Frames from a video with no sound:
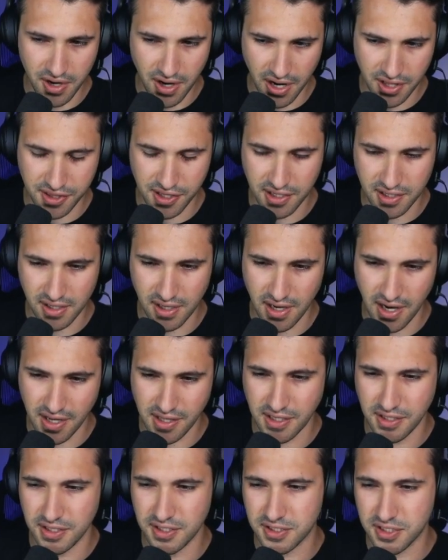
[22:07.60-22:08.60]
I think
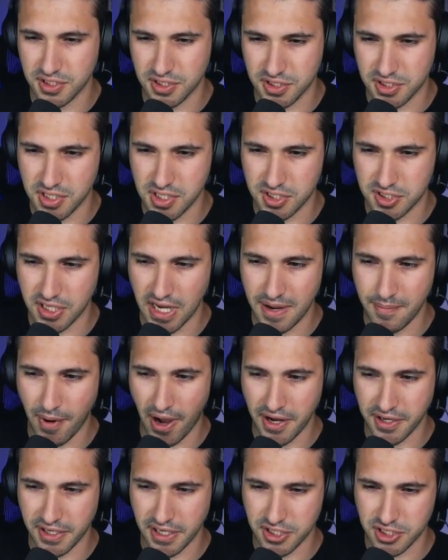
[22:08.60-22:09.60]
this is the same.
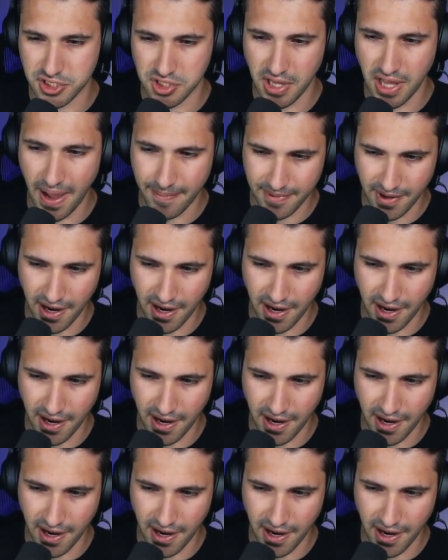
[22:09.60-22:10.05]
I get slapped.